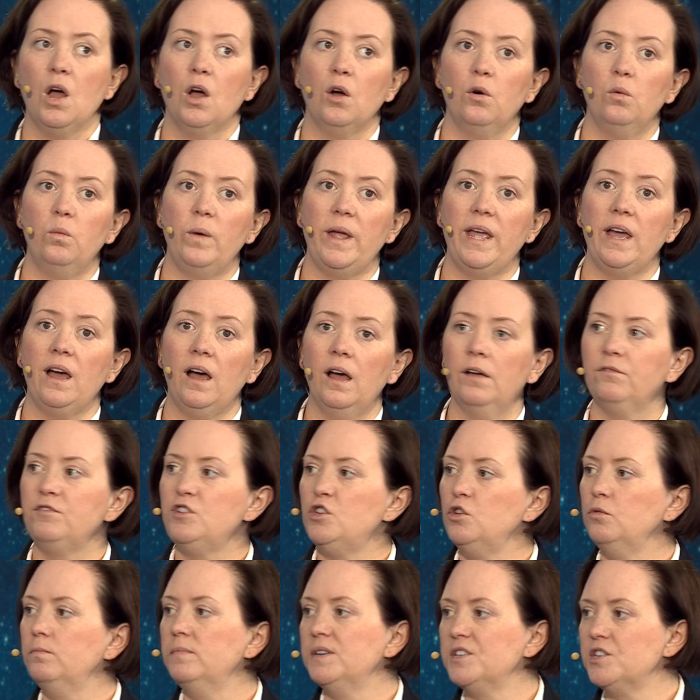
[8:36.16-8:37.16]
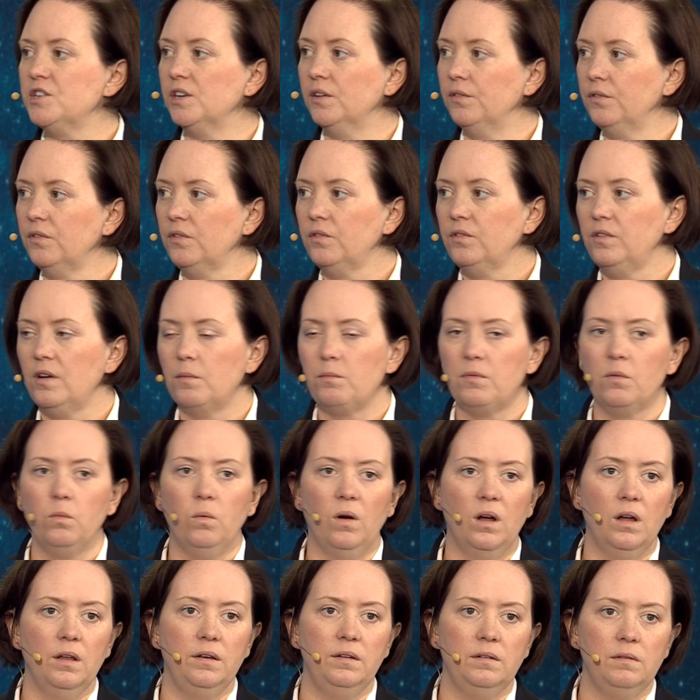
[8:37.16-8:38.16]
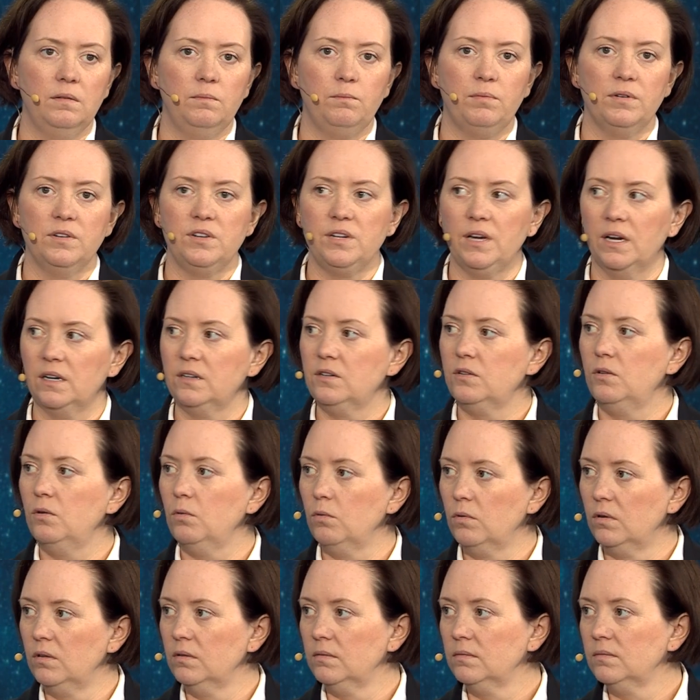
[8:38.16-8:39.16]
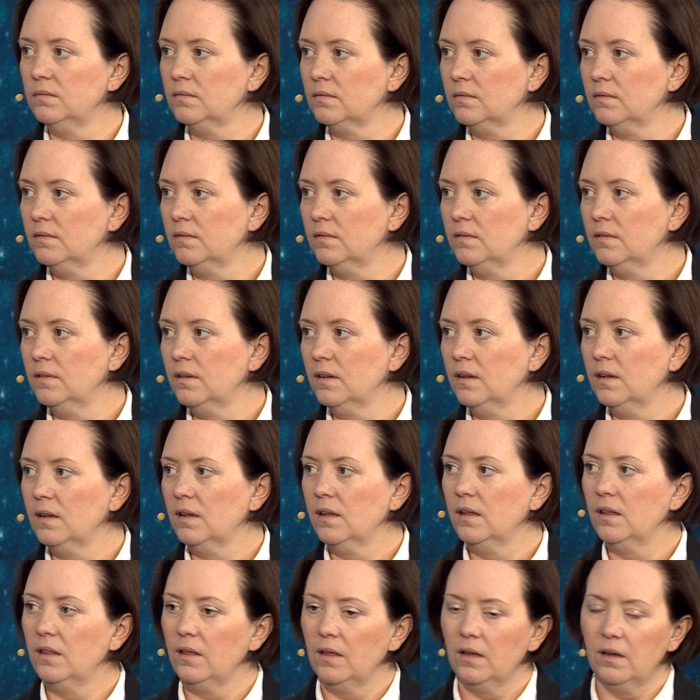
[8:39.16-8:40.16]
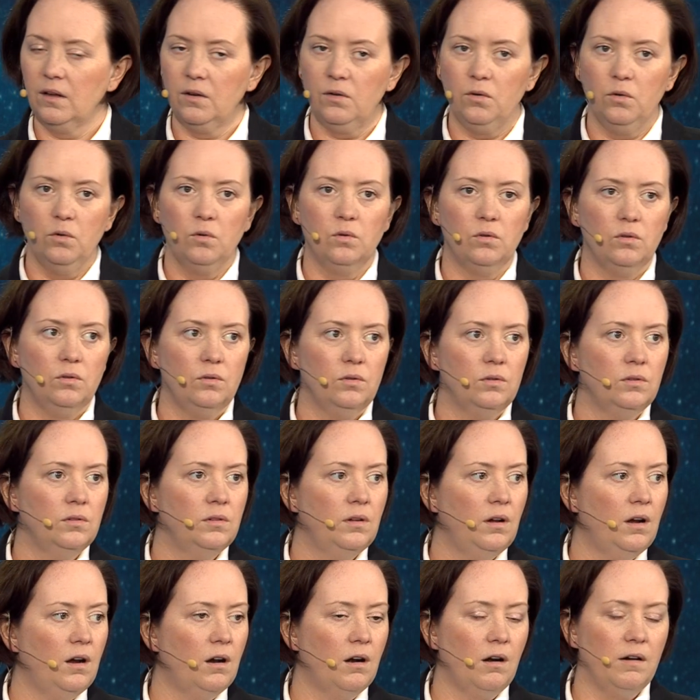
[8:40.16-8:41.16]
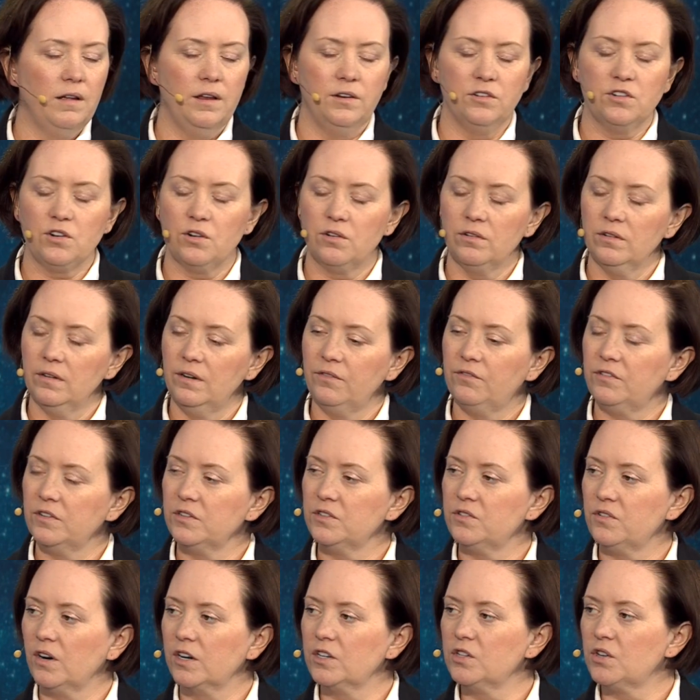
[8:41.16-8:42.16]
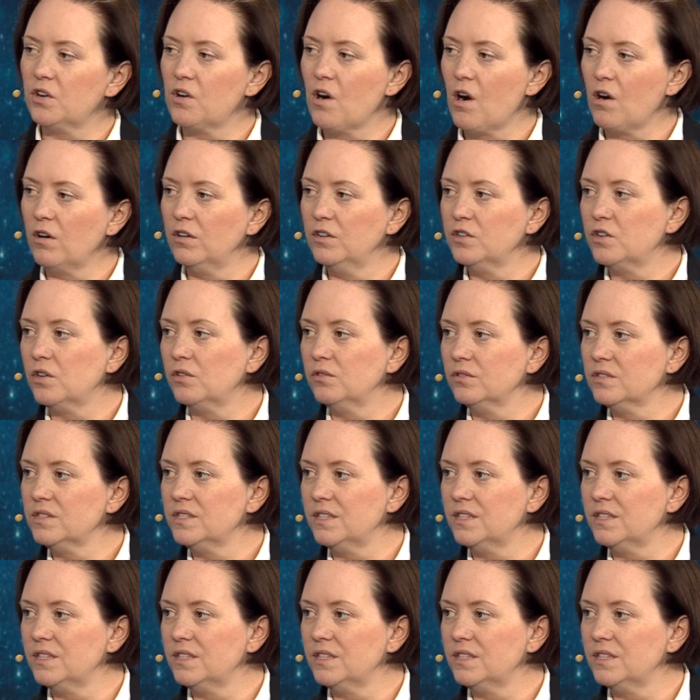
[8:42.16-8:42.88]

We have two missions. Number one, protect Google. Google, our internal infrastructure, our internal